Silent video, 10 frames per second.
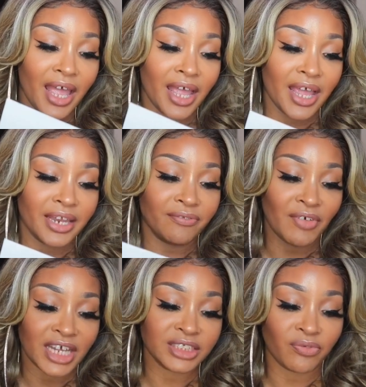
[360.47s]
and
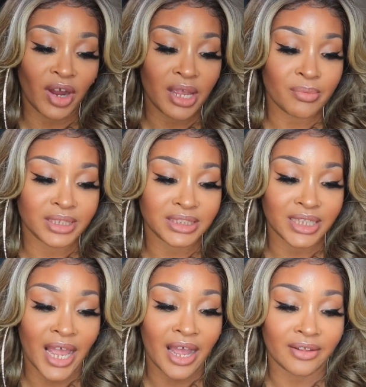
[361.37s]
face frame and
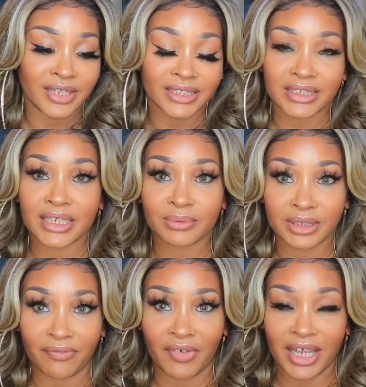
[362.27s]
style that slims
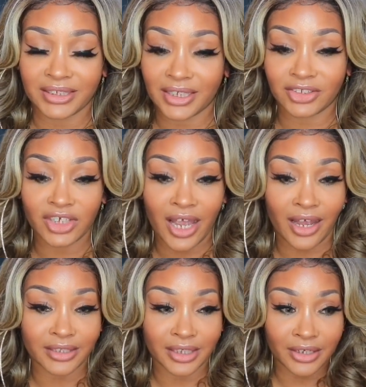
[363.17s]
the face and
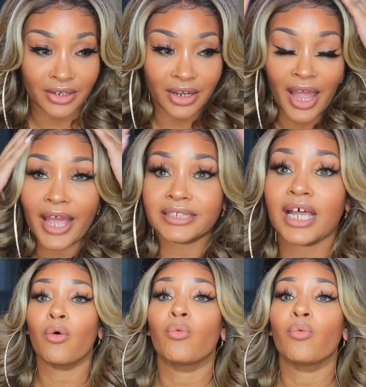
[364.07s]
child your girl has